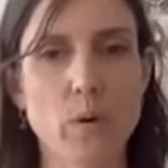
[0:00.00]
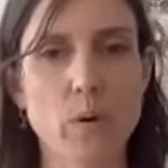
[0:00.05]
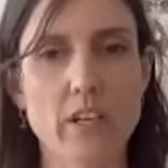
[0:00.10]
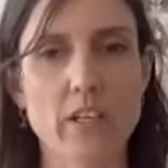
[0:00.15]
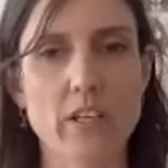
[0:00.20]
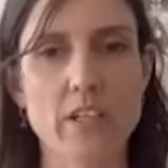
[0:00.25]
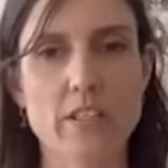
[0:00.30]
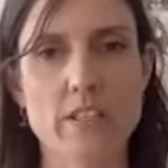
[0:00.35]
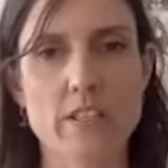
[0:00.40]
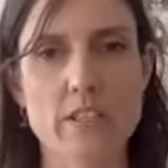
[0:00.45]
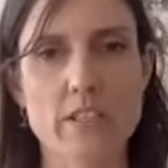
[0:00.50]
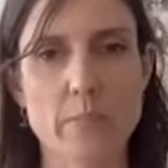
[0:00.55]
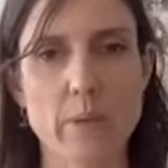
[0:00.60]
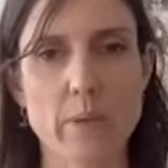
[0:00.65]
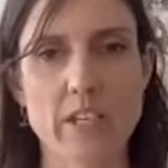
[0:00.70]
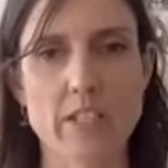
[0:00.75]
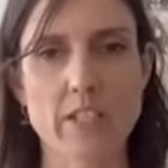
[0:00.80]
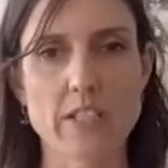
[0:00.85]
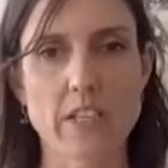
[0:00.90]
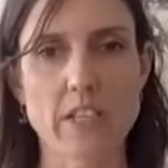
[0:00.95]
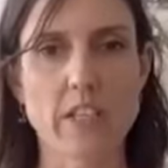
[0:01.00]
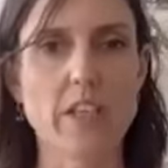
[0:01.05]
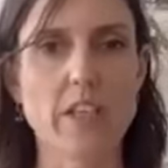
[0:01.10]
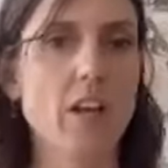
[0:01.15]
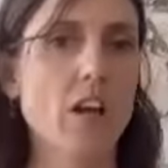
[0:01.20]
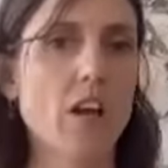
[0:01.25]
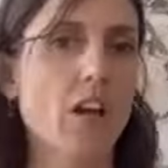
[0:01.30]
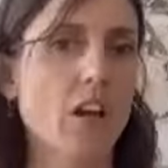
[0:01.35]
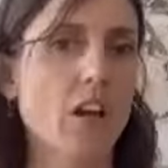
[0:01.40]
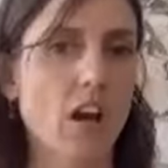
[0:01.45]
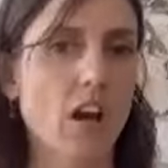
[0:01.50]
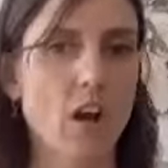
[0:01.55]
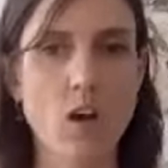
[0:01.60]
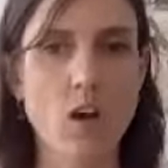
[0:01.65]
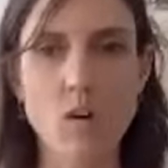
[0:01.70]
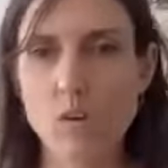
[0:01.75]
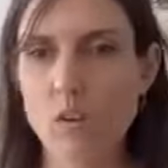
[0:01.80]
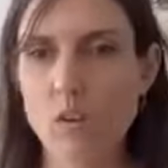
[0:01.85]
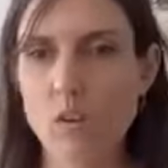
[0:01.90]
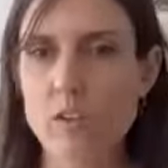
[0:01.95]
spending a whole lot
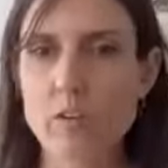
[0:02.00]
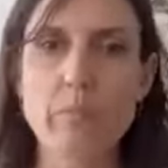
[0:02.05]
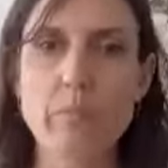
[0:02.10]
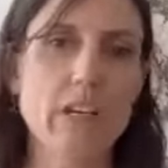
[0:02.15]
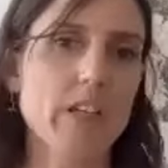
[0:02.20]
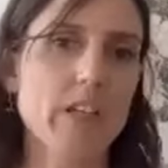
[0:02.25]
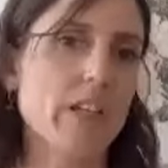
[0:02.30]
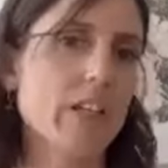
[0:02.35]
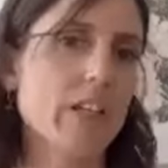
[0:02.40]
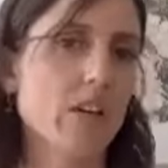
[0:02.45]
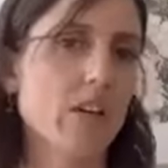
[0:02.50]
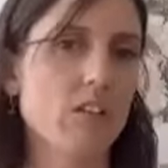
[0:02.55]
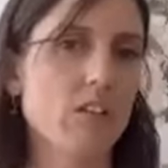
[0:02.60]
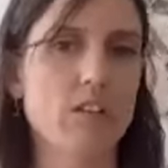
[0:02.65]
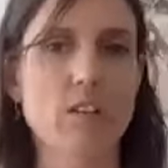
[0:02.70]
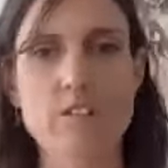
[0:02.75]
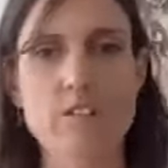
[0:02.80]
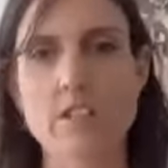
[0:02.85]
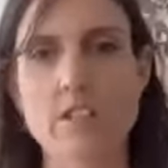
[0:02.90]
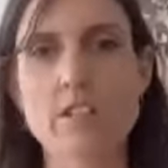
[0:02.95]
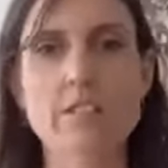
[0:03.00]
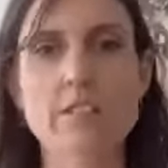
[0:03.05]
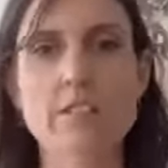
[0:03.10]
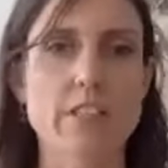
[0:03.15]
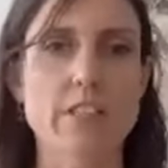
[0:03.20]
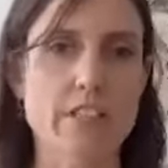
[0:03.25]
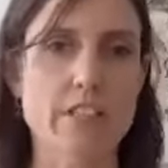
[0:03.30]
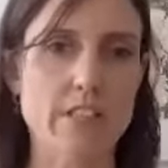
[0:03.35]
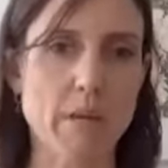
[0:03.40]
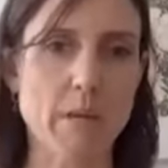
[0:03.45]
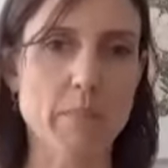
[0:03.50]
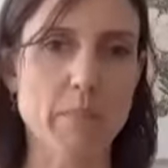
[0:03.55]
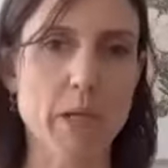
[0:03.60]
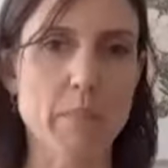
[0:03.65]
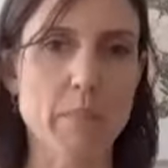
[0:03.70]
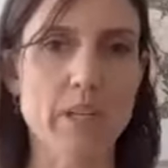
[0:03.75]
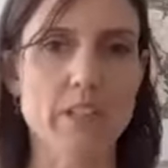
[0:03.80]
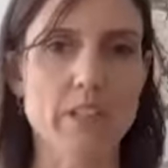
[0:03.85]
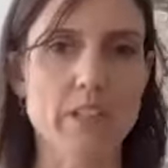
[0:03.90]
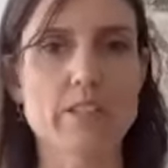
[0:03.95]
of money on lots of different
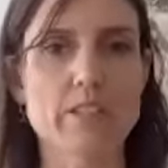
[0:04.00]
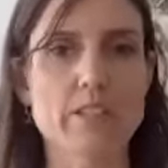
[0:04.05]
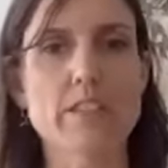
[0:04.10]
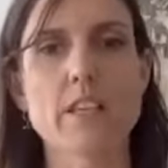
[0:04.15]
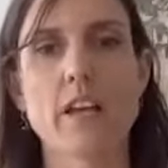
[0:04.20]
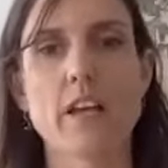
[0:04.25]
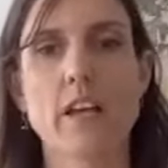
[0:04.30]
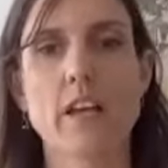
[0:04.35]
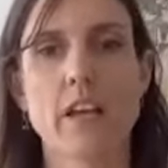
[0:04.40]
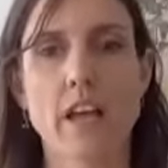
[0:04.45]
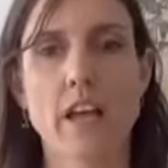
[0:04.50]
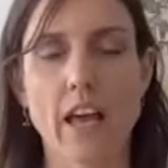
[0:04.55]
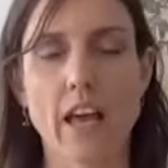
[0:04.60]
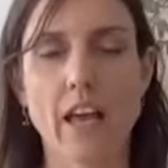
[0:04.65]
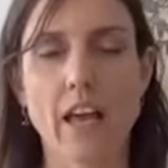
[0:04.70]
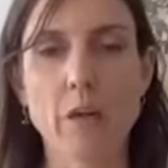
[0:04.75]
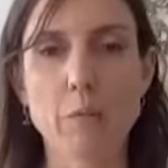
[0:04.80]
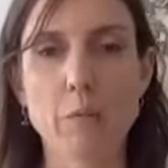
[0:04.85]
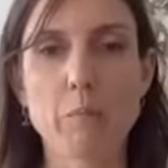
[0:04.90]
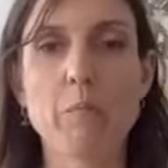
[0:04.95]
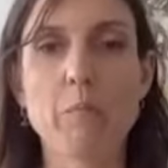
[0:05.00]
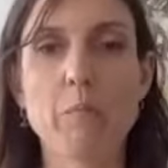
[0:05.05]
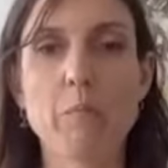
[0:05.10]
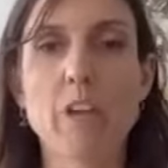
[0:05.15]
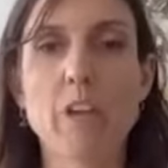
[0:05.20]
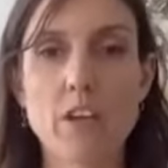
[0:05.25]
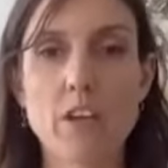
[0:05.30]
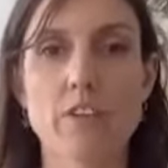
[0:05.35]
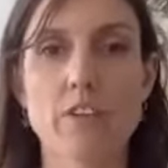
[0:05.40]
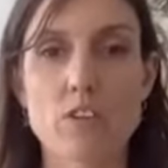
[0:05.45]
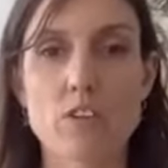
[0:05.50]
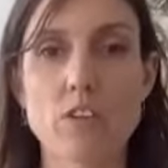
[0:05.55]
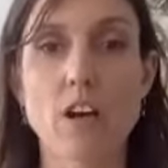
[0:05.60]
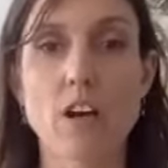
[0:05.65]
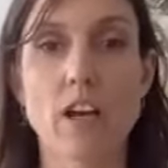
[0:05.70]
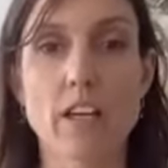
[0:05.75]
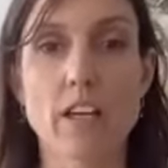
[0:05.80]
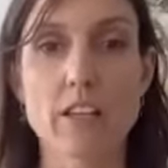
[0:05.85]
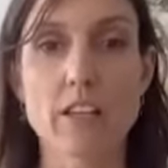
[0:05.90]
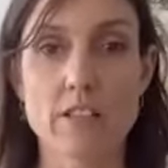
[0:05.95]
supplements if your
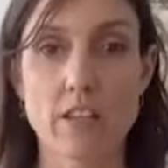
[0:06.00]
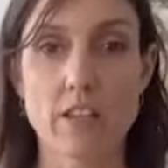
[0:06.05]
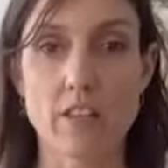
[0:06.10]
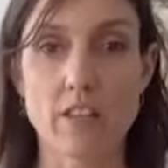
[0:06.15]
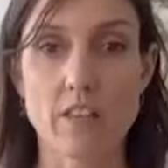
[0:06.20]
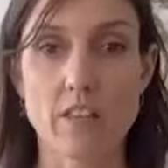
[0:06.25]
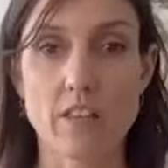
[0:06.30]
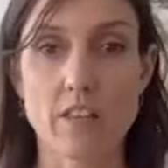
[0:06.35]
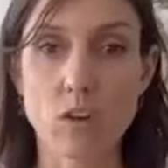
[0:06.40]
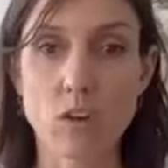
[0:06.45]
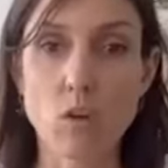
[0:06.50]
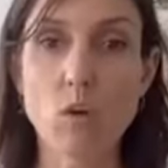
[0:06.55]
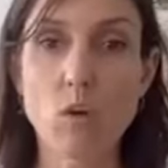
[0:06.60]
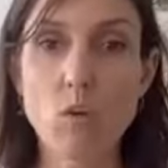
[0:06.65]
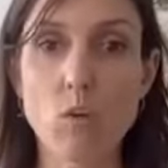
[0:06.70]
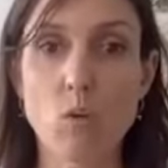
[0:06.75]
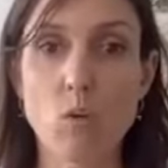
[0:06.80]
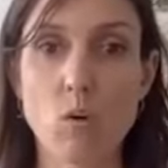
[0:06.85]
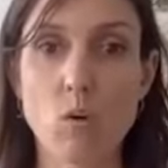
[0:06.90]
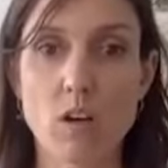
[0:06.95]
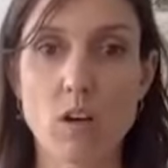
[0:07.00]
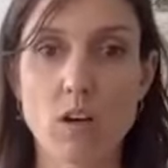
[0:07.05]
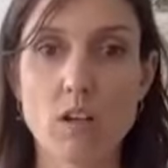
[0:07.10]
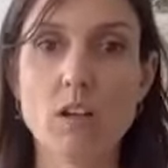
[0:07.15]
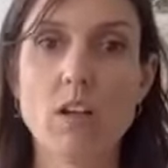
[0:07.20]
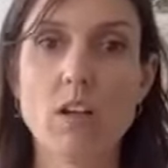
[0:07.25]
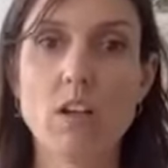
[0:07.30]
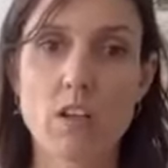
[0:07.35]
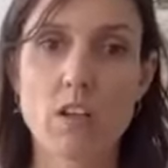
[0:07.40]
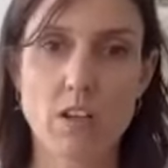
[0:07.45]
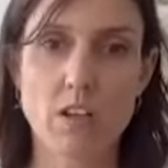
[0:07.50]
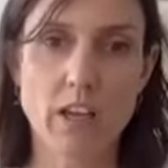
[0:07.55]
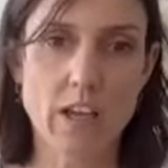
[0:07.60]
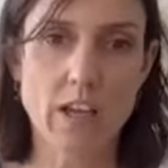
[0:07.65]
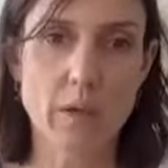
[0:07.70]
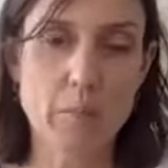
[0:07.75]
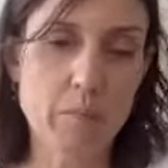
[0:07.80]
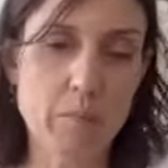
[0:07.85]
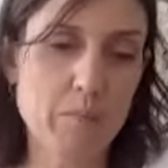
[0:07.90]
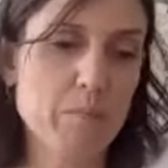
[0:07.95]
diet and the core
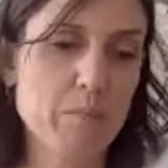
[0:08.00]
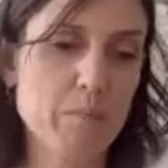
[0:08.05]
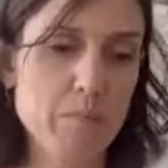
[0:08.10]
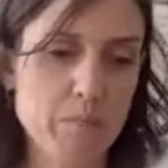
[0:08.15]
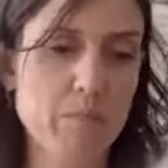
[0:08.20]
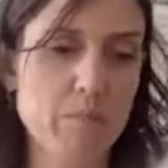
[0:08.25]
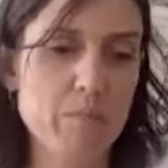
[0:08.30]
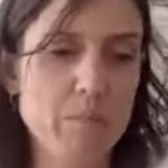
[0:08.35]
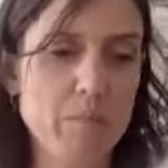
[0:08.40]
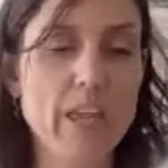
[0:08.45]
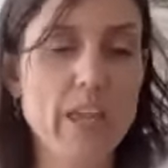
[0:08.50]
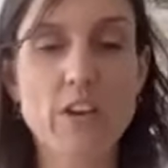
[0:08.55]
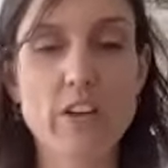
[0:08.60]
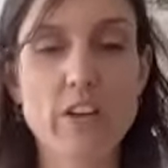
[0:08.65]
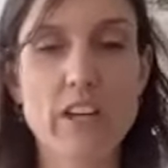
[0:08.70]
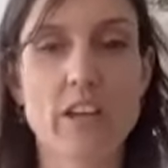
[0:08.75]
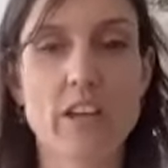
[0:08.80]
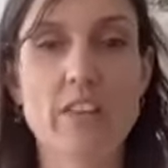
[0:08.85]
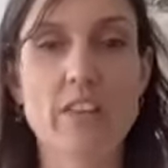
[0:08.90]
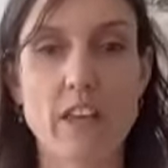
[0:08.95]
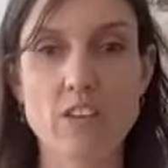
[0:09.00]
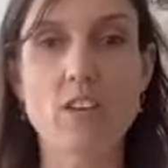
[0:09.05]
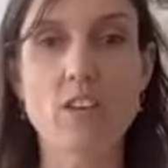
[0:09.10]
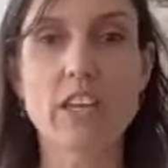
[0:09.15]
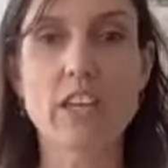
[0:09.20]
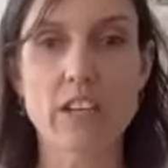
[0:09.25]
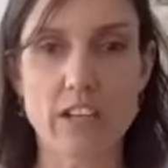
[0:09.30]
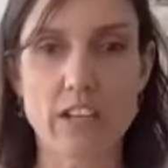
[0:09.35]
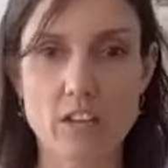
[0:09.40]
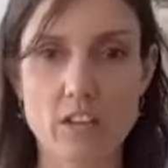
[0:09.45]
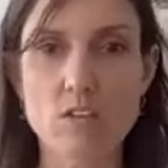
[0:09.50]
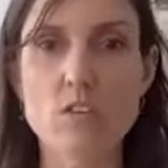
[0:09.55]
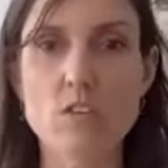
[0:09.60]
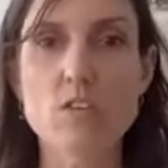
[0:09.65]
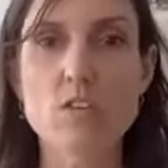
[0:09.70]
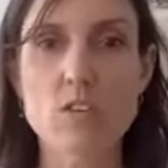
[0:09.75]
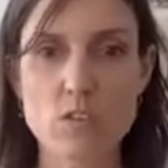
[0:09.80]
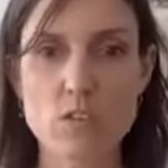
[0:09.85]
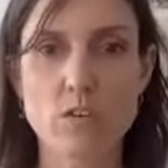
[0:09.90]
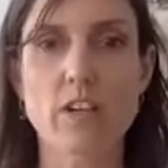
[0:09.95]
area that you're getting your
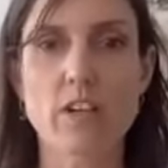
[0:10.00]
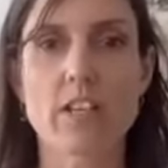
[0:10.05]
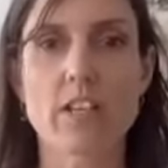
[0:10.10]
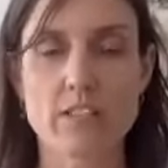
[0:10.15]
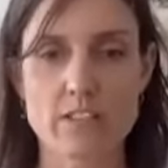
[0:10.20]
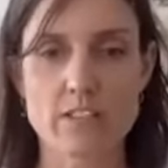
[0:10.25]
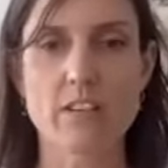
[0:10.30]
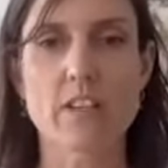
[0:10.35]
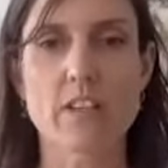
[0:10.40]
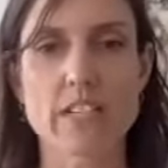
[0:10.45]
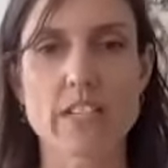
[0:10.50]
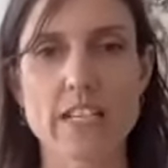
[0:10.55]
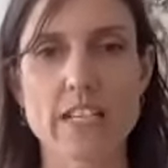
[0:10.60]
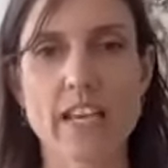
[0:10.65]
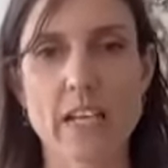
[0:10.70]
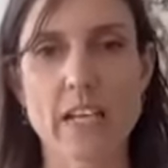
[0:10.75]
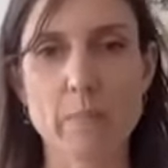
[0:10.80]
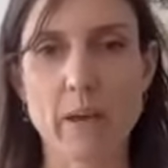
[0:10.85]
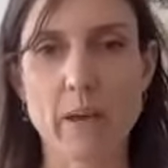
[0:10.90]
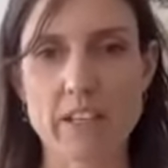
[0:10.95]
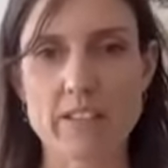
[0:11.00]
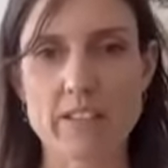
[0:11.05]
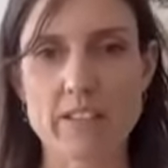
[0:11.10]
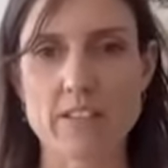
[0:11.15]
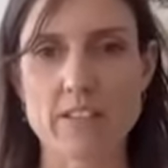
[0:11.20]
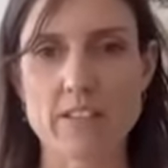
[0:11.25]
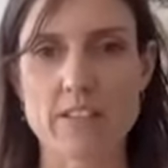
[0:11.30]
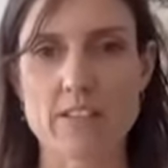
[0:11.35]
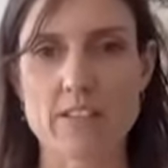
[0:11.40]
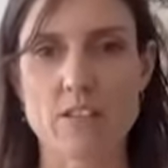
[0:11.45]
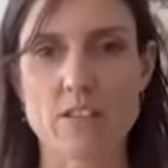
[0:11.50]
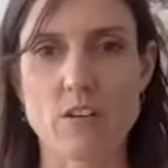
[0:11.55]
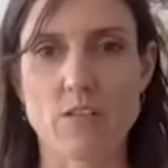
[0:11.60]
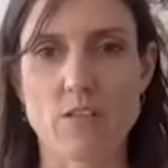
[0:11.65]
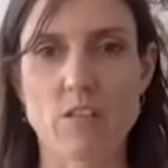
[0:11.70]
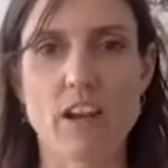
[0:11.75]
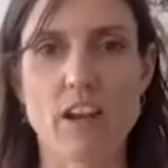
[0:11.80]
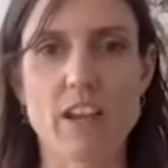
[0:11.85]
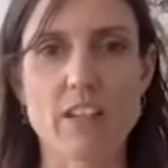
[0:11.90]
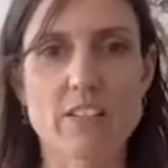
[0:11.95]
nutrients on a daily basis is not
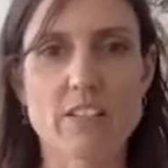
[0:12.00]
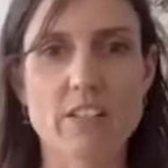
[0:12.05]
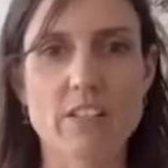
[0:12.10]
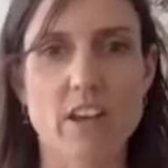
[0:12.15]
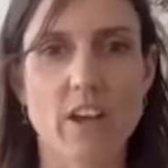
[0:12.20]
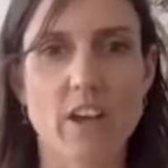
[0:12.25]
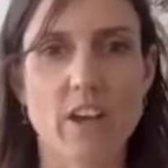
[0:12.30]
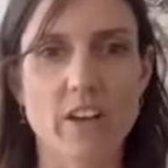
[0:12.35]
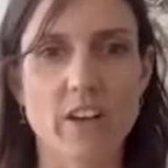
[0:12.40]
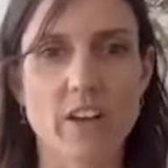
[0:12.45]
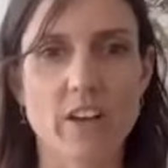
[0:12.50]
right. So,